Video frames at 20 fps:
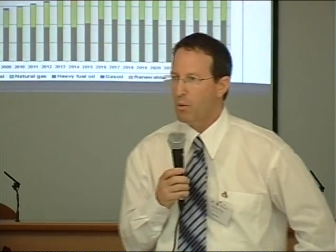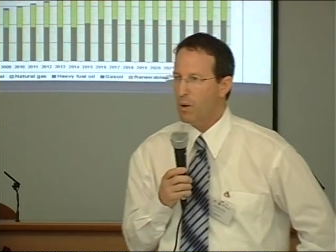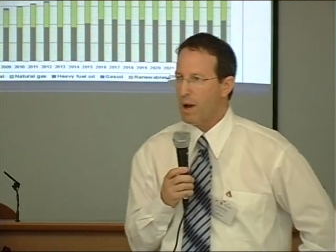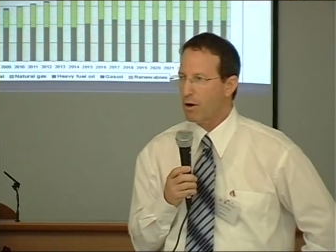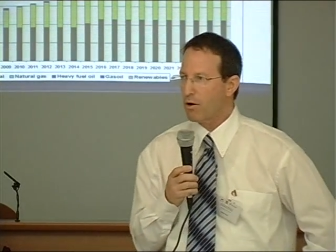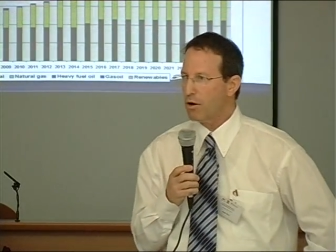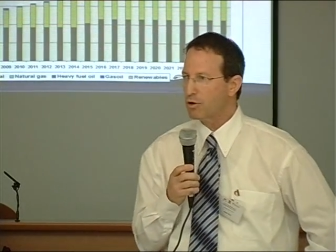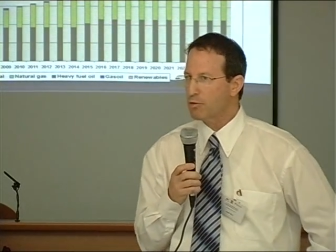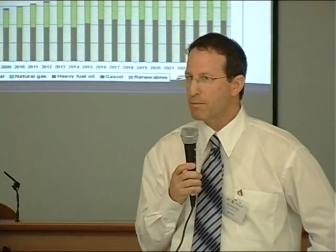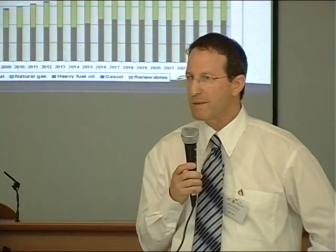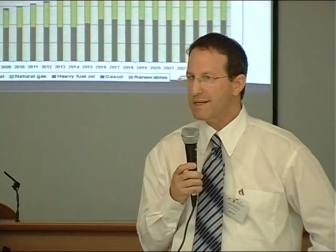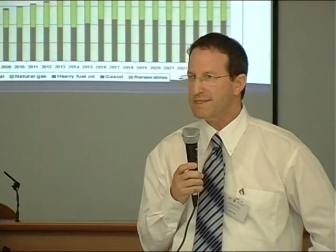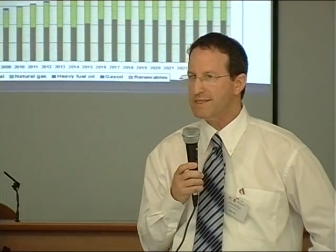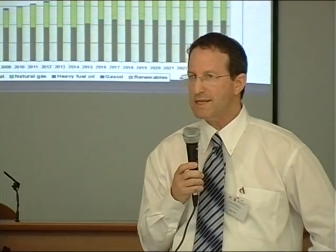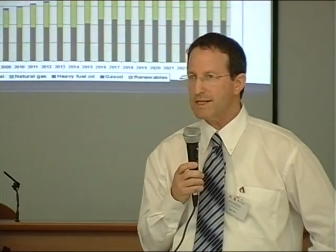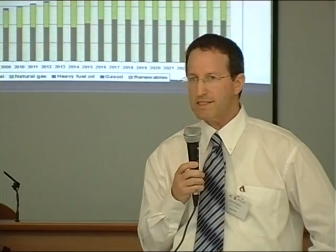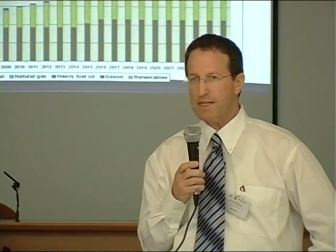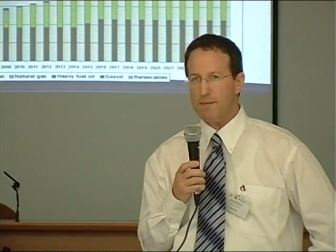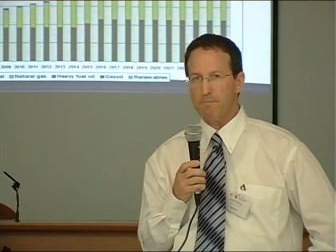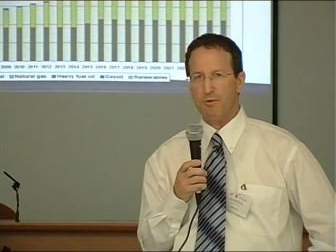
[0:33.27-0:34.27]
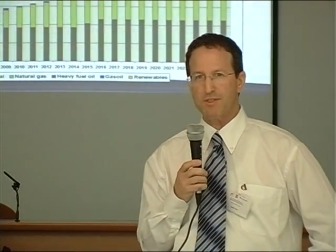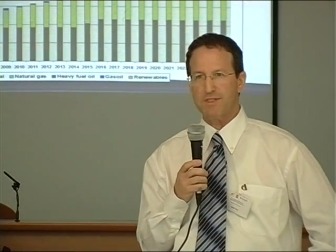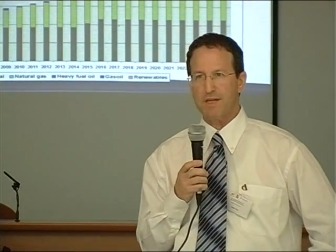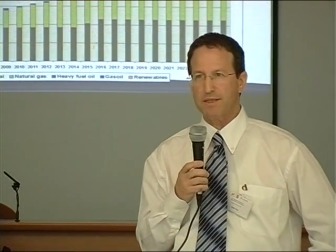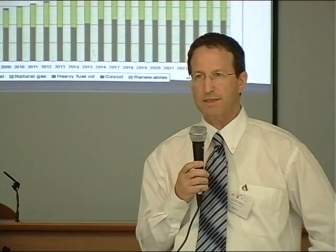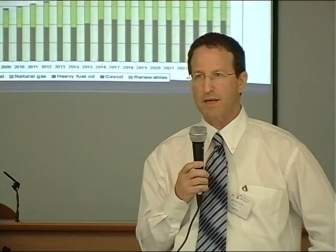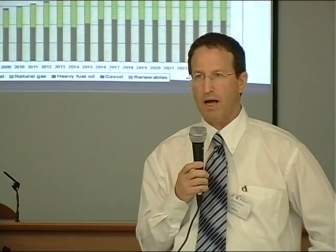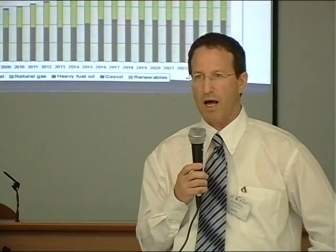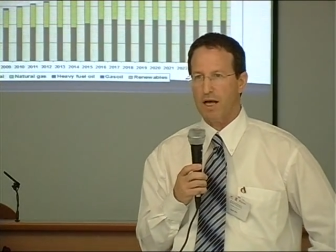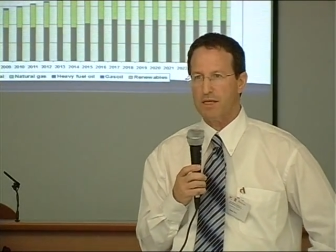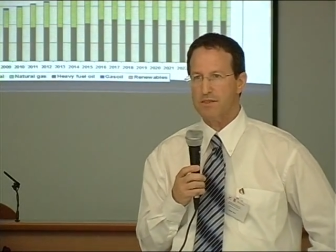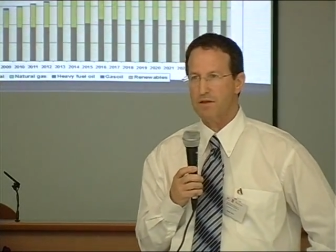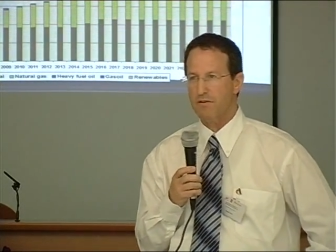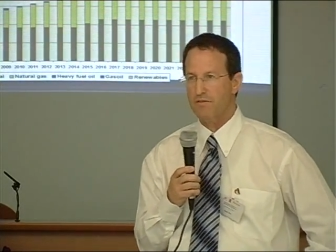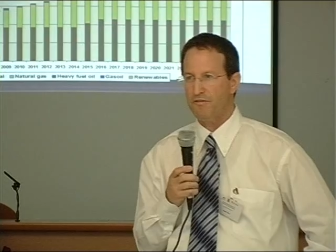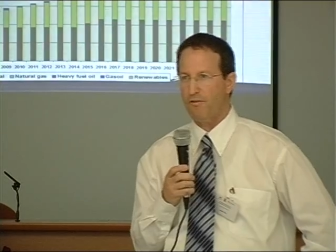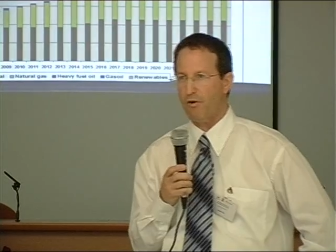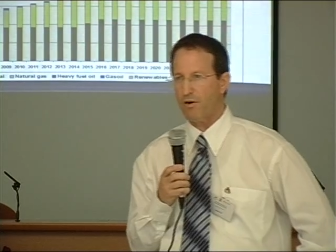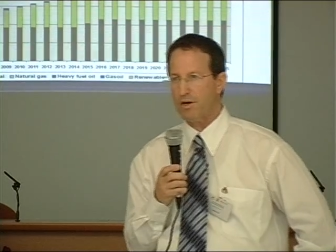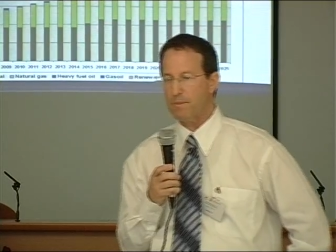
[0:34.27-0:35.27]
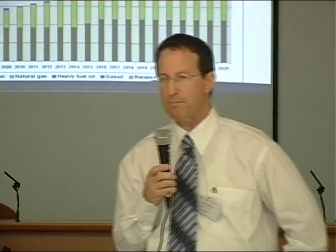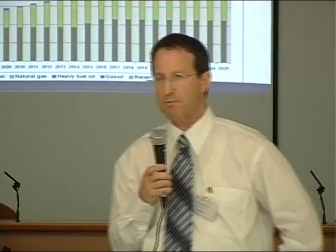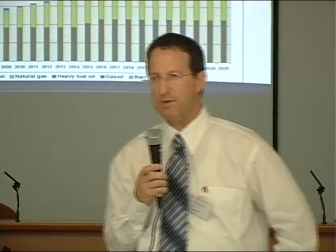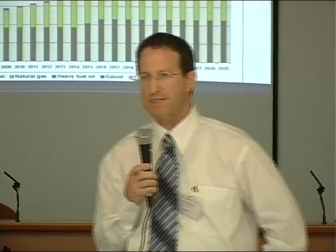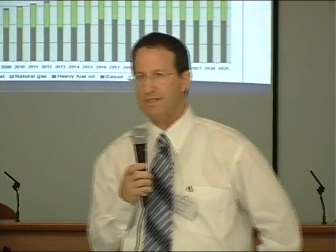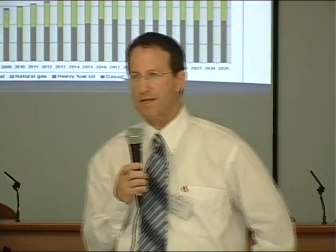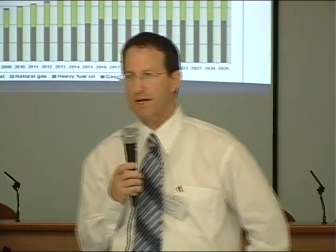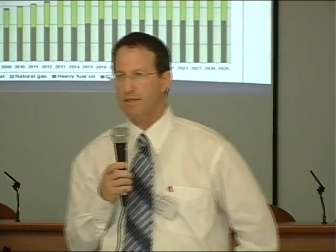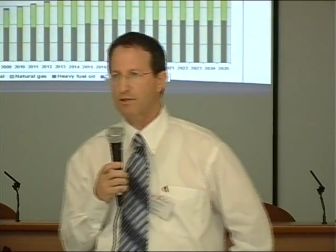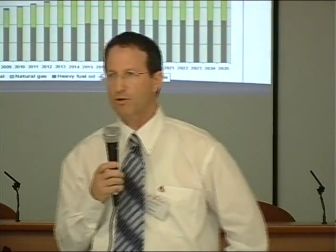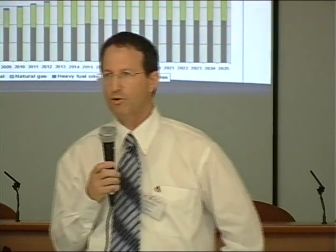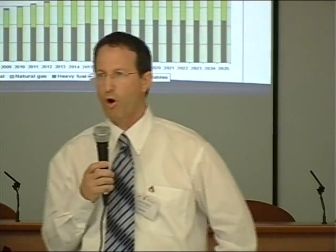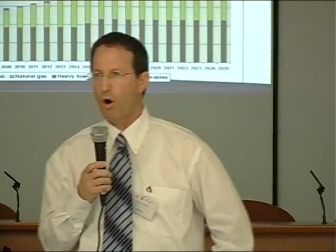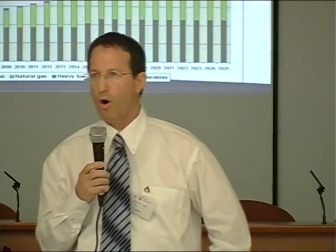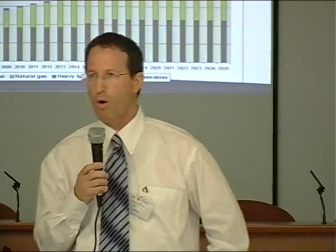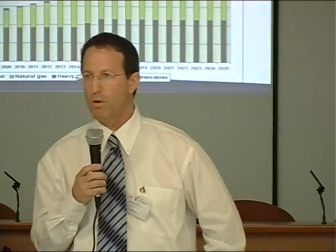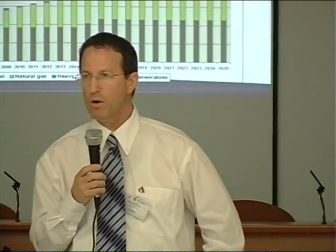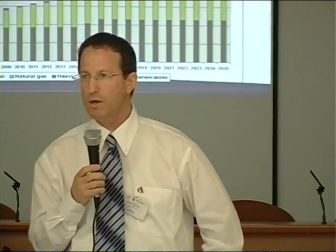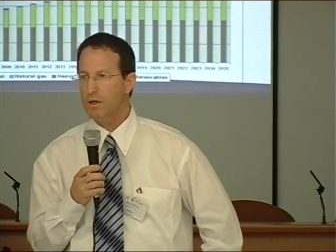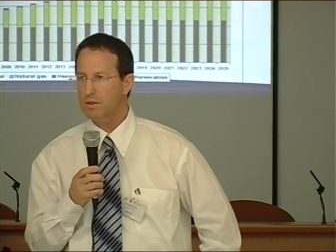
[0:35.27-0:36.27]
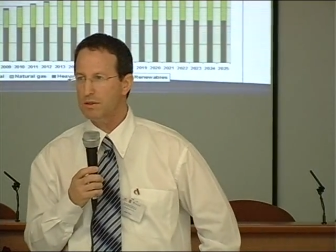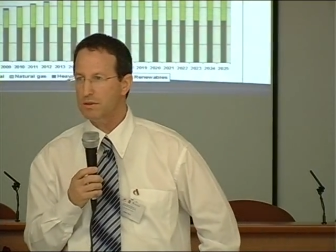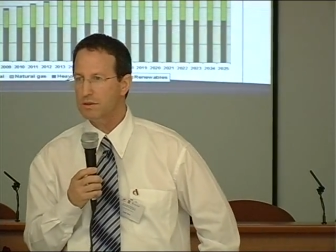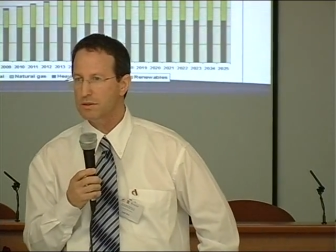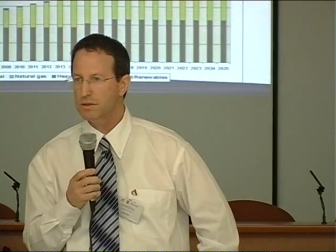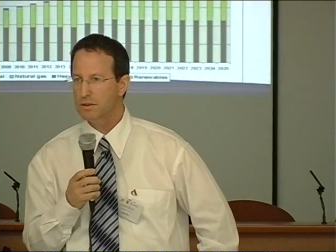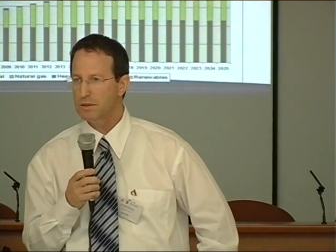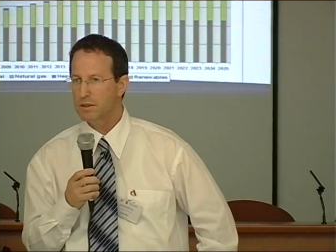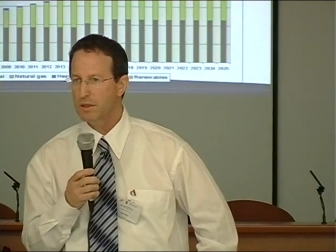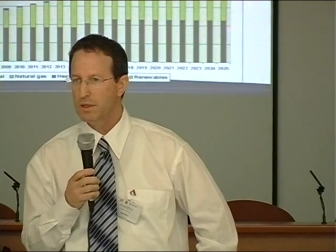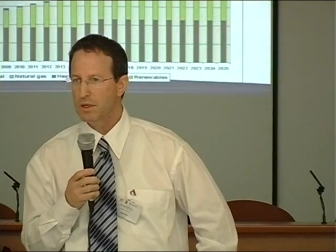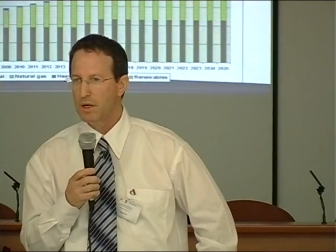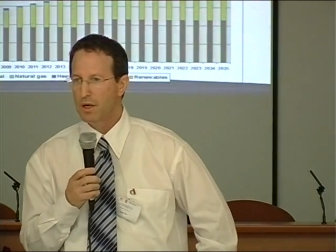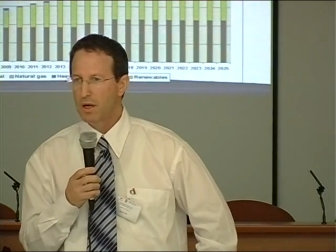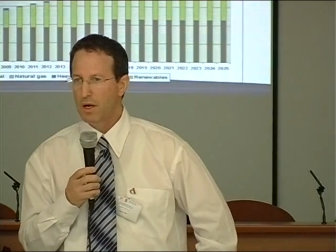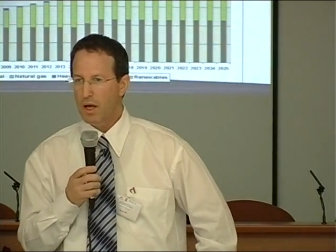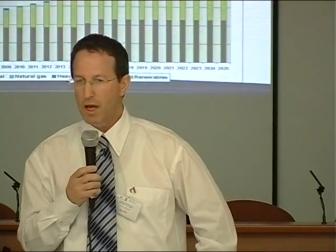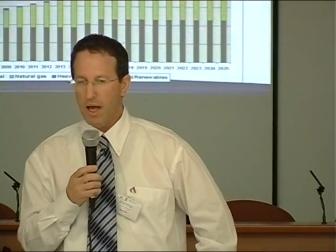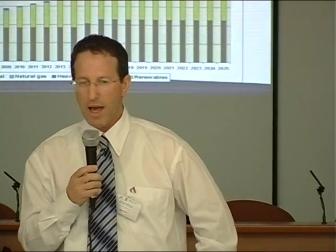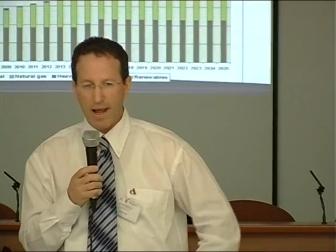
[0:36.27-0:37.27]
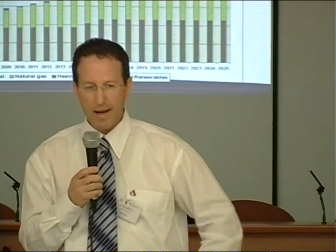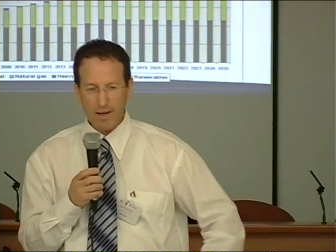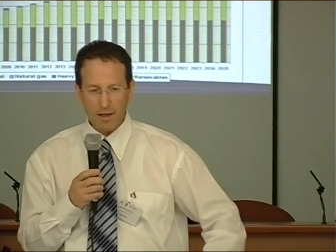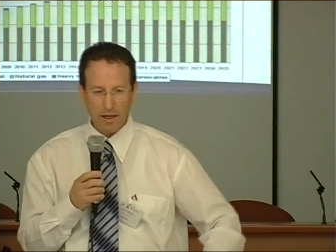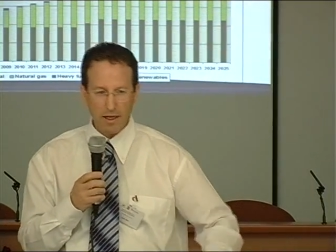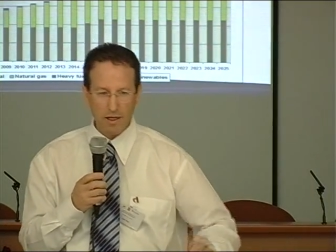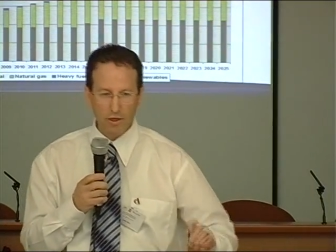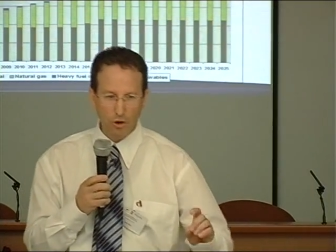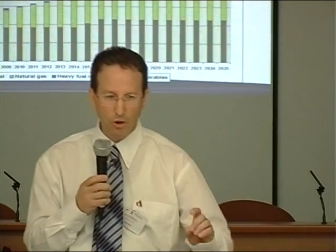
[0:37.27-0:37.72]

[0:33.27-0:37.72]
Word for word: we are going to be 60% gas, 40% coal, and